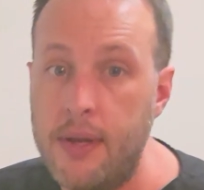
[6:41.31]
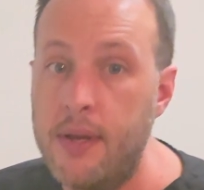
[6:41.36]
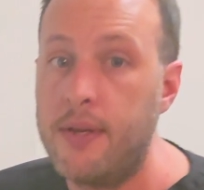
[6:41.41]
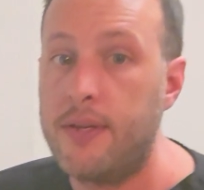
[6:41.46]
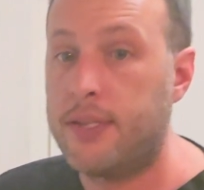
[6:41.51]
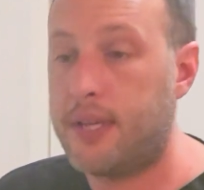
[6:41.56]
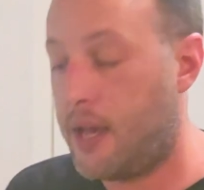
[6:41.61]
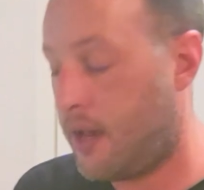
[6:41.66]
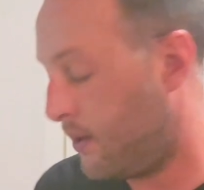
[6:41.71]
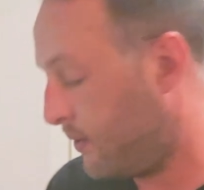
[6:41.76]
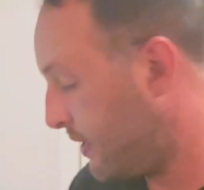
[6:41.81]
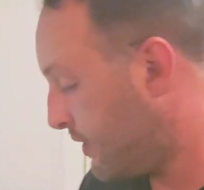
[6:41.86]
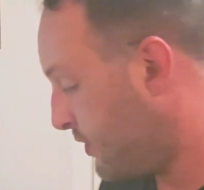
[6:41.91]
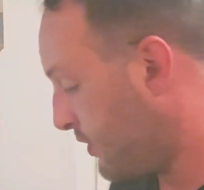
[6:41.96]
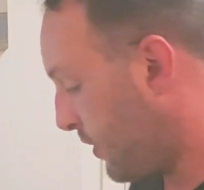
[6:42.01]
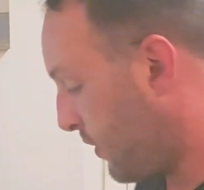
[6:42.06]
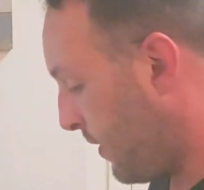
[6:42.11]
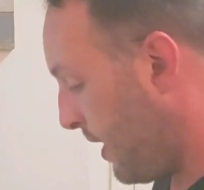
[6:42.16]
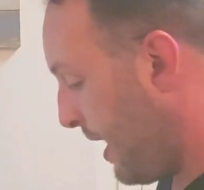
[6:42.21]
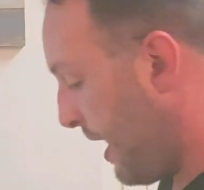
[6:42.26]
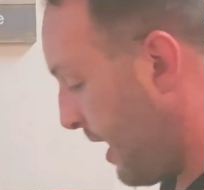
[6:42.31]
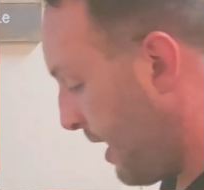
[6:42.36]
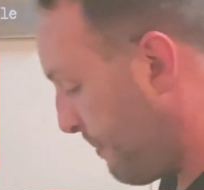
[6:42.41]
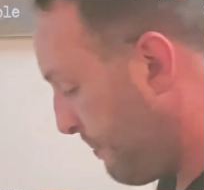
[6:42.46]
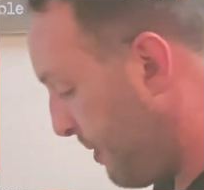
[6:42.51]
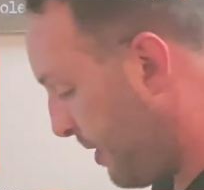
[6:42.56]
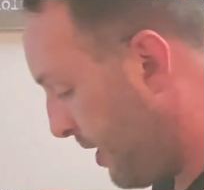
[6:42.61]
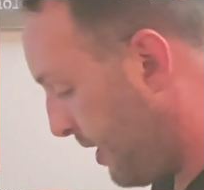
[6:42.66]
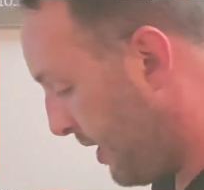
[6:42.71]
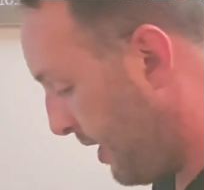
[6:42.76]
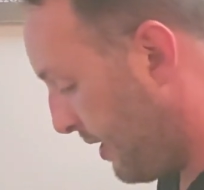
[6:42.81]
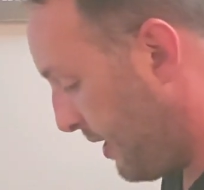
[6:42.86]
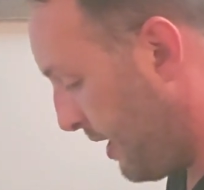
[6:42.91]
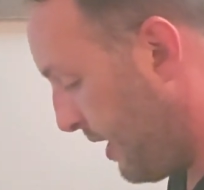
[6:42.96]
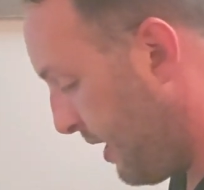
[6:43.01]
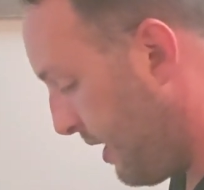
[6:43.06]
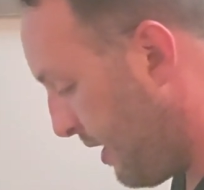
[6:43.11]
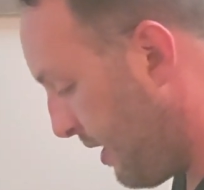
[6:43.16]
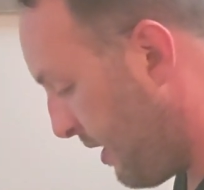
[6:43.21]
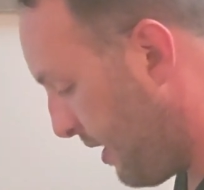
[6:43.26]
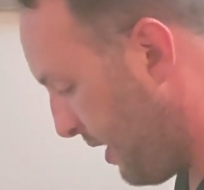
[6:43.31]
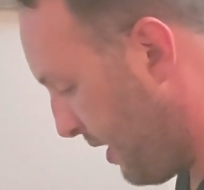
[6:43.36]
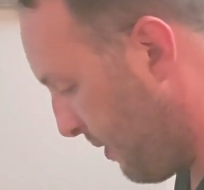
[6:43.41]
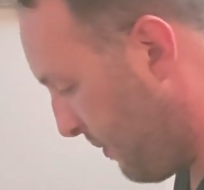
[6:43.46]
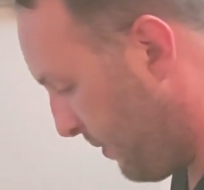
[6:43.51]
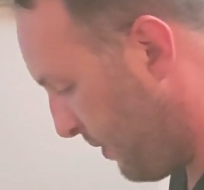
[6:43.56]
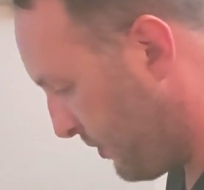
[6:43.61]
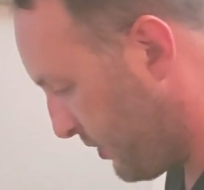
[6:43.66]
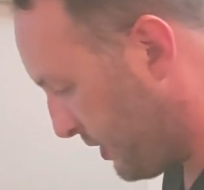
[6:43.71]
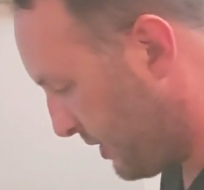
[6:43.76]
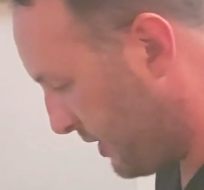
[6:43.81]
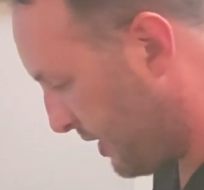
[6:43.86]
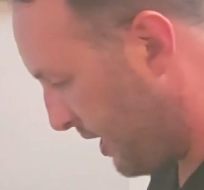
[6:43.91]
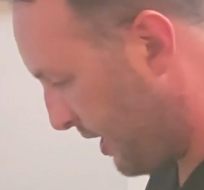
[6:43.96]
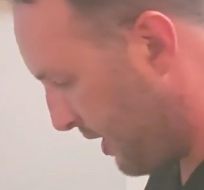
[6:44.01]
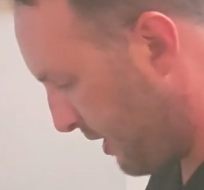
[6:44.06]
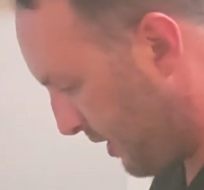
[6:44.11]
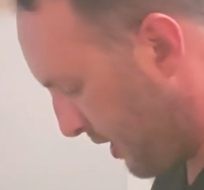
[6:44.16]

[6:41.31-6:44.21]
So let's go ahead and put it in here and we'll just get it